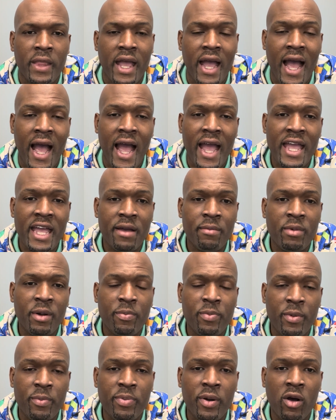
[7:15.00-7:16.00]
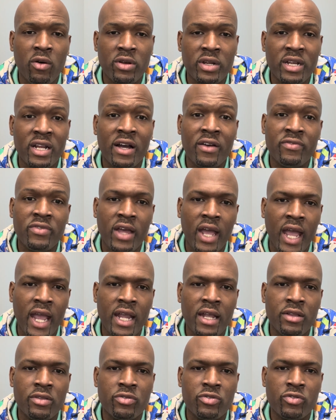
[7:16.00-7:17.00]
I am a proponent of the
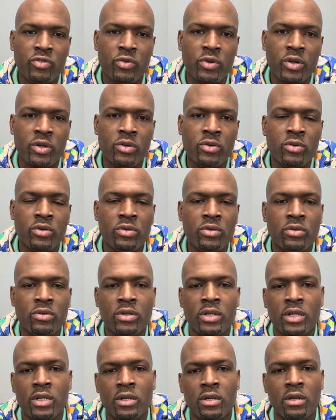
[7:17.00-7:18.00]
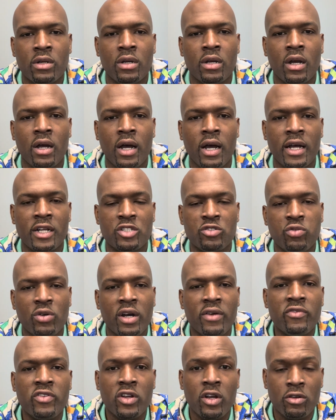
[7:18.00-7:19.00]
8 through
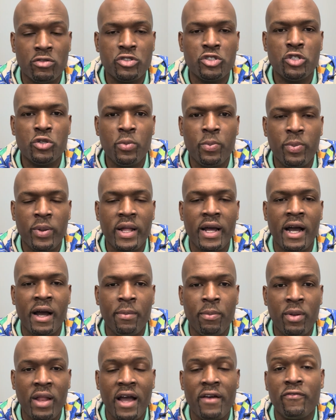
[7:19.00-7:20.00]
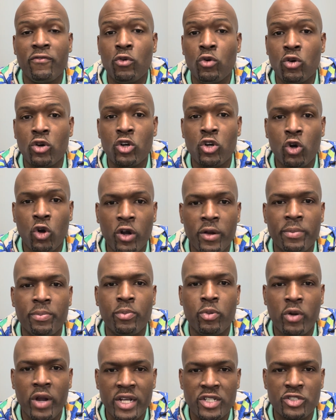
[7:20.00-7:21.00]
12-year-old to apply full court
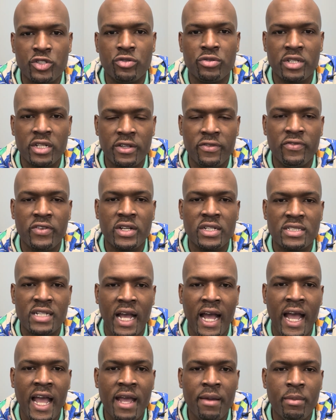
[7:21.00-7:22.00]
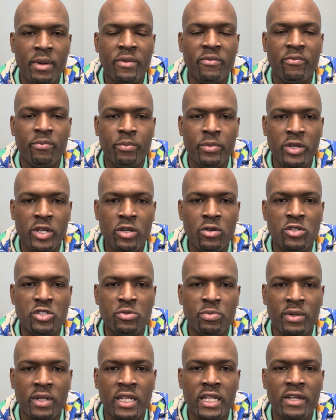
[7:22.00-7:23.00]
pressure defense. I am a huge
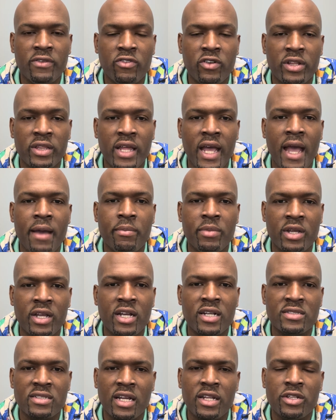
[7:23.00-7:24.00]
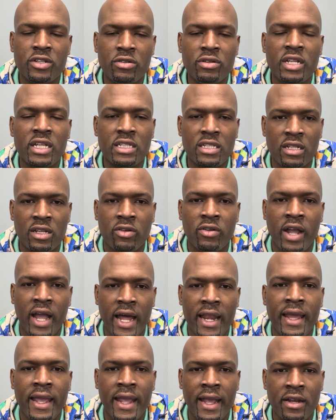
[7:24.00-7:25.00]
believer in that because they do need to learn how
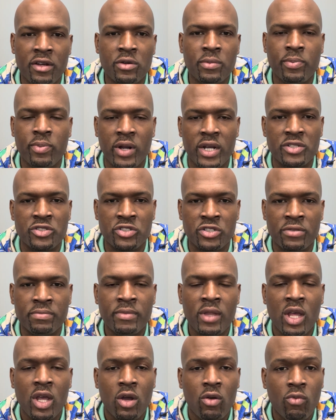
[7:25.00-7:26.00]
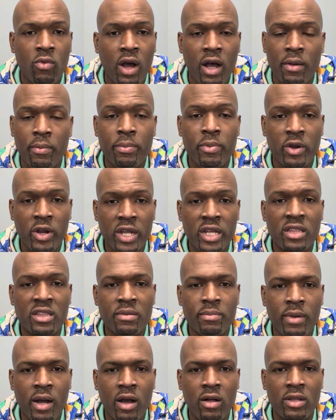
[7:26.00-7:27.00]
to handle pressure while bringing the
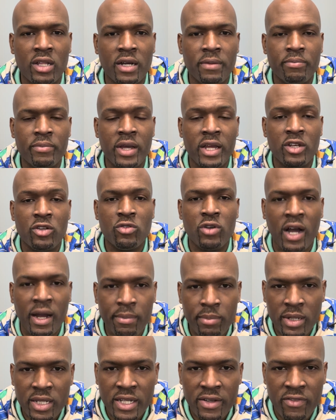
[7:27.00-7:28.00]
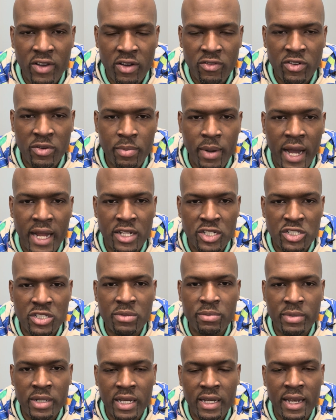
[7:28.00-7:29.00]
ball up. And do I believe everybody should
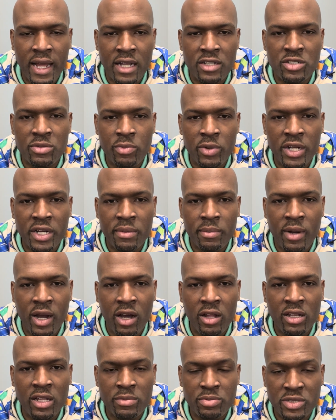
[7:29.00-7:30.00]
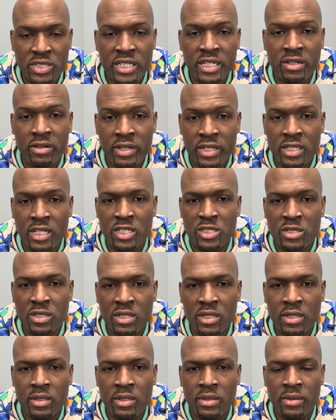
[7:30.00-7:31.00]
be allowed to bring the ball up still at this
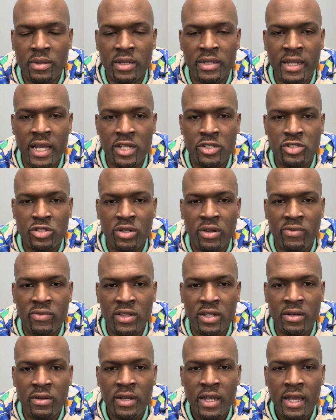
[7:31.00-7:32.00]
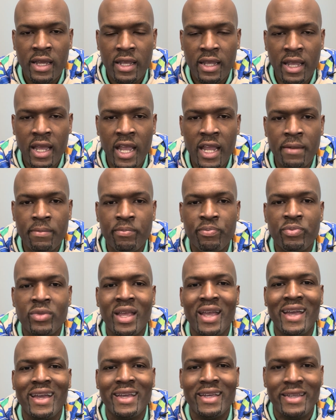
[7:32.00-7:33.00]
nature of the game?
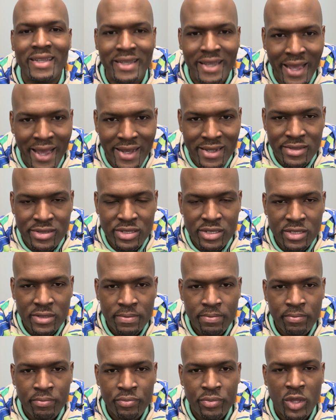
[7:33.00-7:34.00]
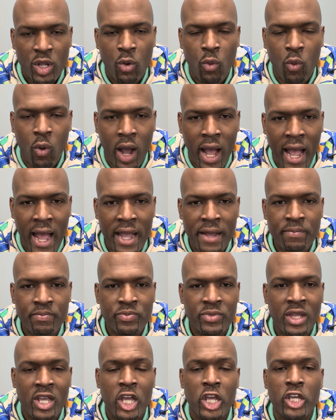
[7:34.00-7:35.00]
Yes. Why?
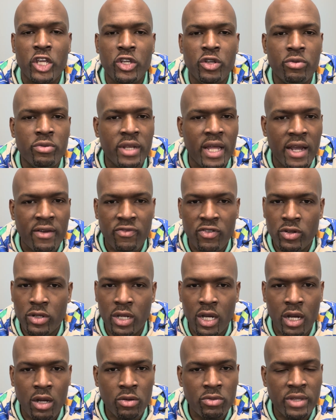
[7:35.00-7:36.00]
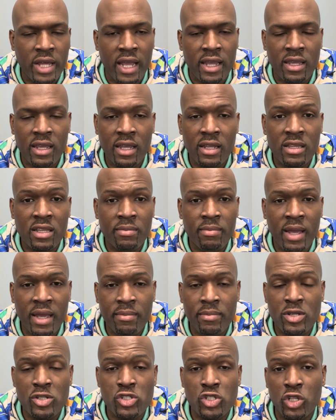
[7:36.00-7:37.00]
You never know. That kid that may
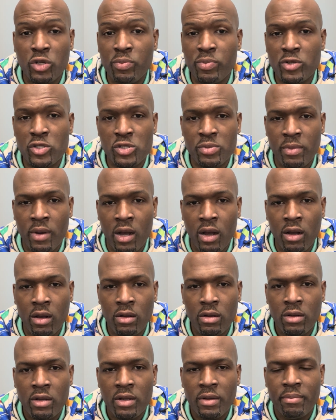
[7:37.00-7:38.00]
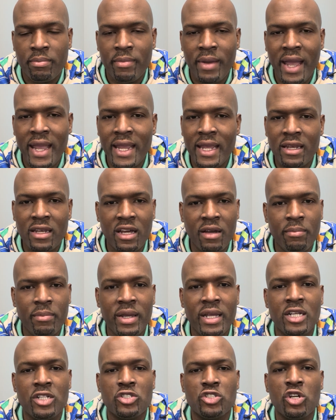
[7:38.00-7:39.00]
be super small may end up
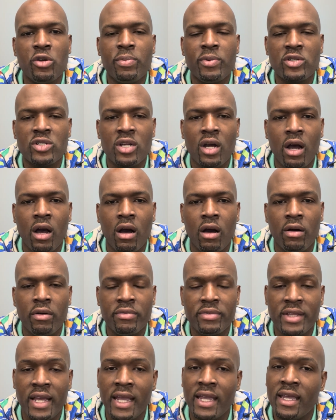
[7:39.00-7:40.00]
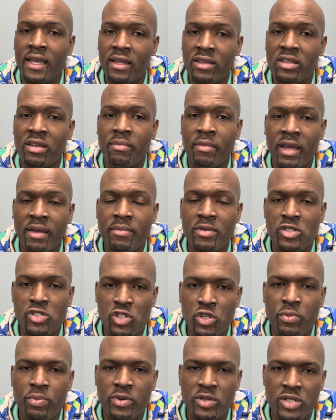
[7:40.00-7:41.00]
being super tall. That kid that may be
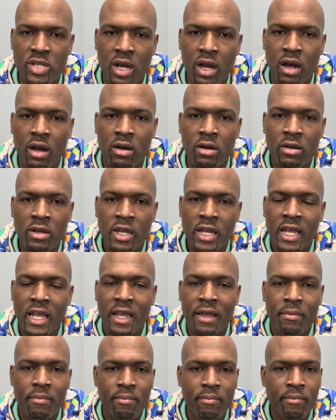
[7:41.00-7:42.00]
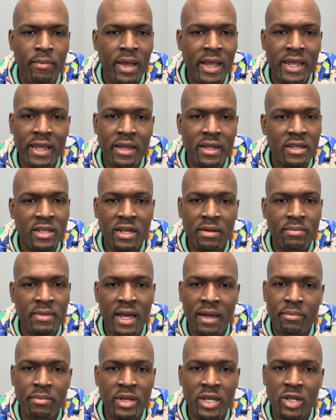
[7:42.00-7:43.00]
super tall may end up
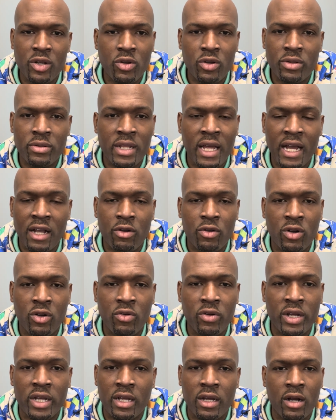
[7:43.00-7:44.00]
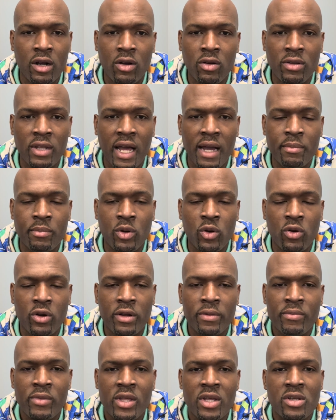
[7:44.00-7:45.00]
not growing a whole lot more.
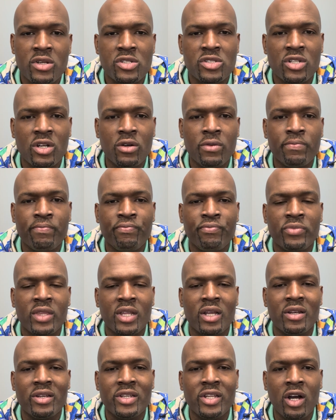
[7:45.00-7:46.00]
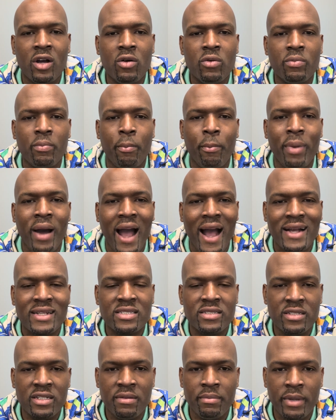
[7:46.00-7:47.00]
So don't box
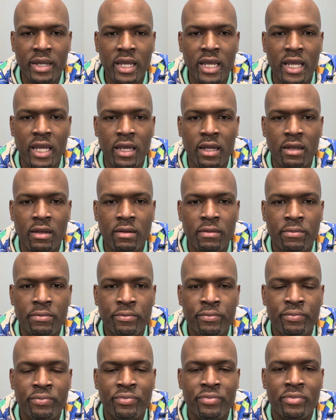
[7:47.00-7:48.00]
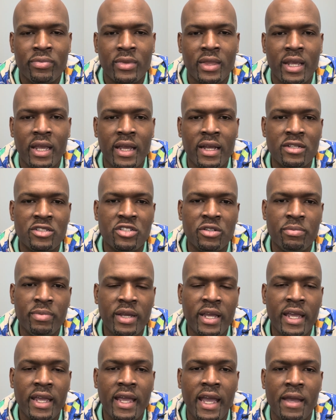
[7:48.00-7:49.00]
them into
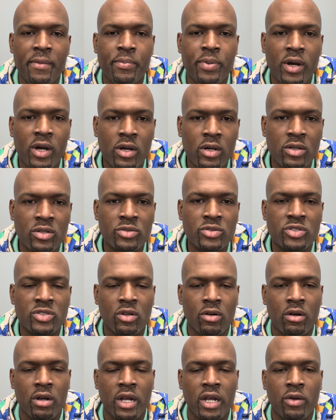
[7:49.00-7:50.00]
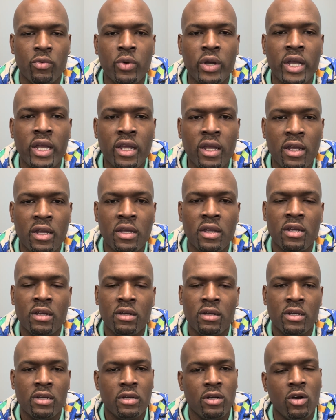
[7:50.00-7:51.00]
being a post or a wing
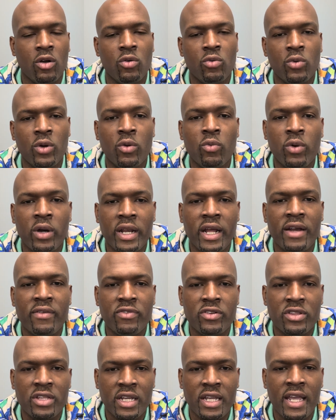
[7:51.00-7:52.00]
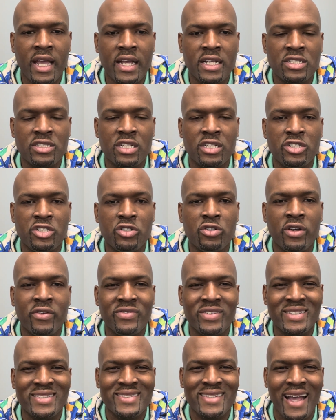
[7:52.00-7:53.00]
or whatever the case that you have
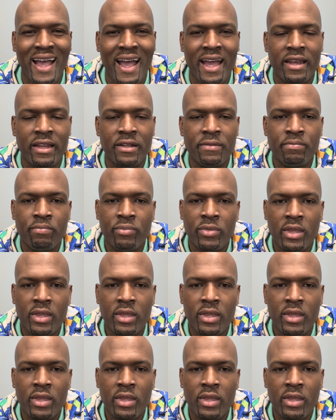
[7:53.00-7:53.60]
decided.